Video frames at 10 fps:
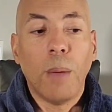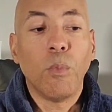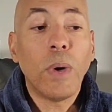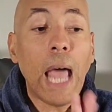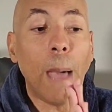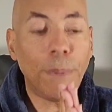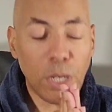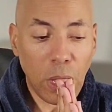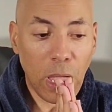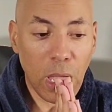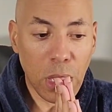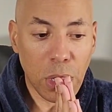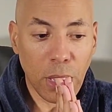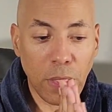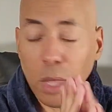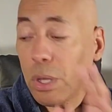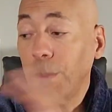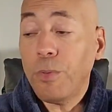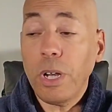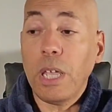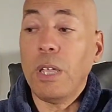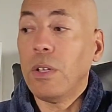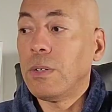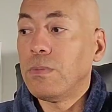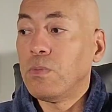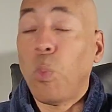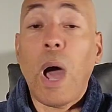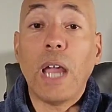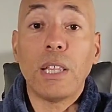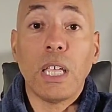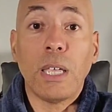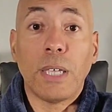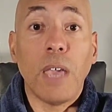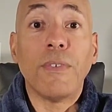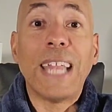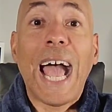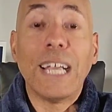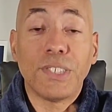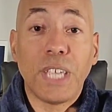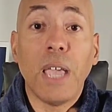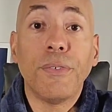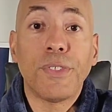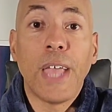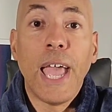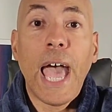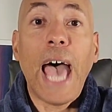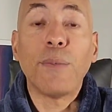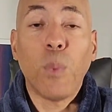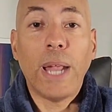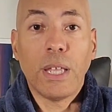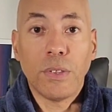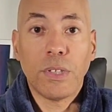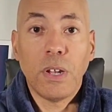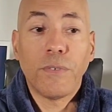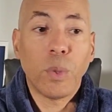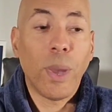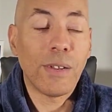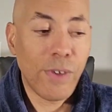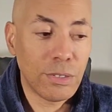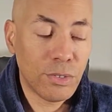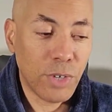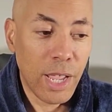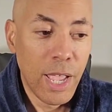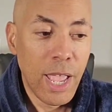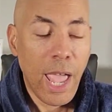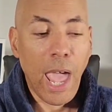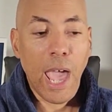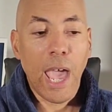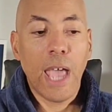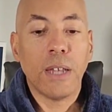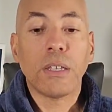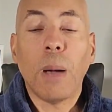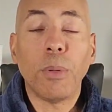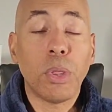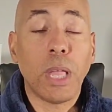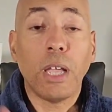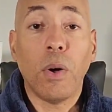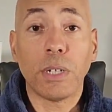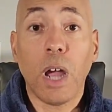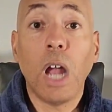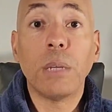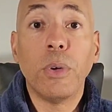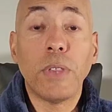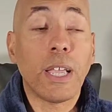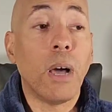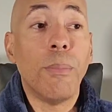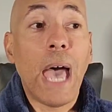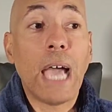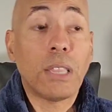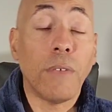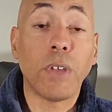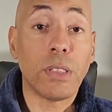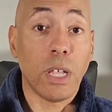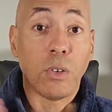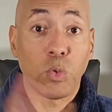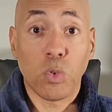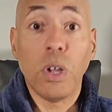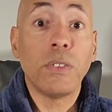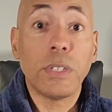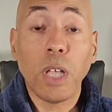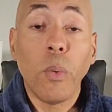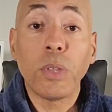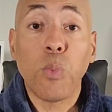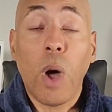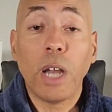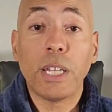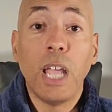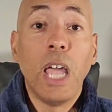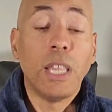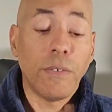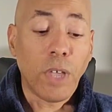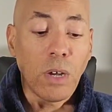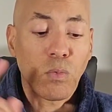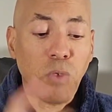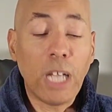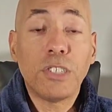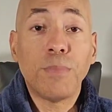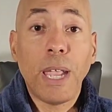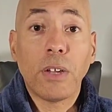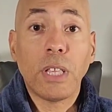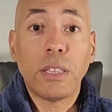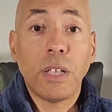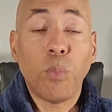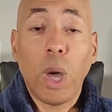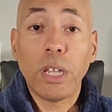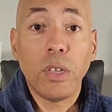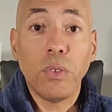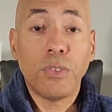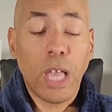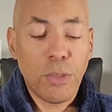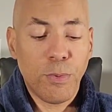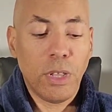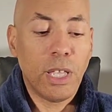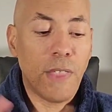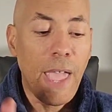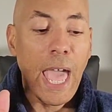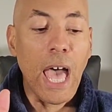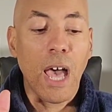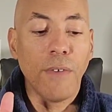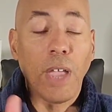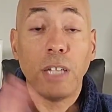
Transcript: What happens is these are pretty widely given as gifts at weddings, for the wedding registry. And couples, they go on their honeymoon, they come back, they've got the grill that they always wanted, they've got a rice maker that they want to use desperately, they have a